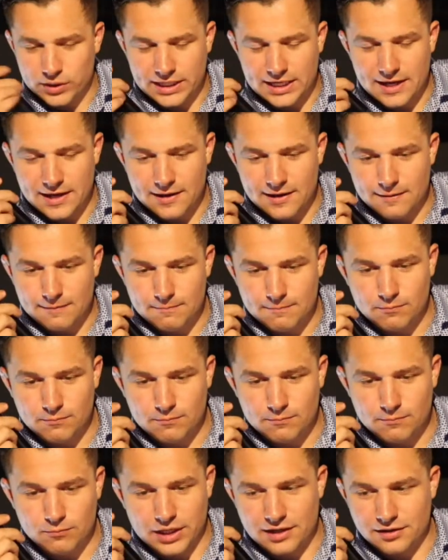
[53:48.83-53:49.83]
We
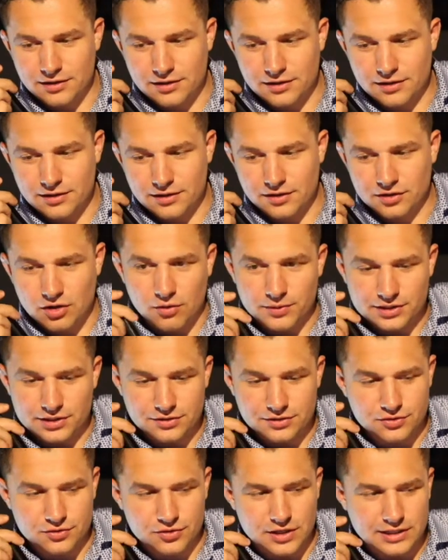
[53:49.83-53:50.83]
got another call
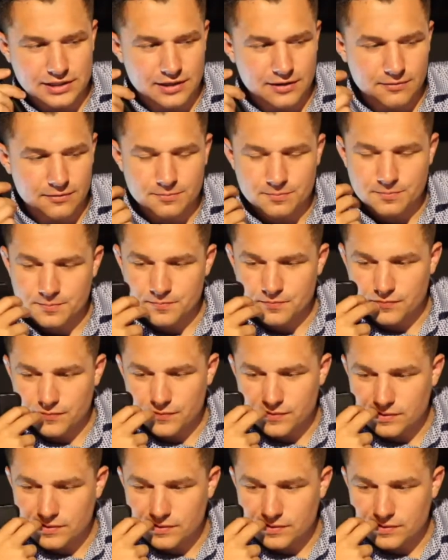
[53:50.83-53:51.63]
we can do right now.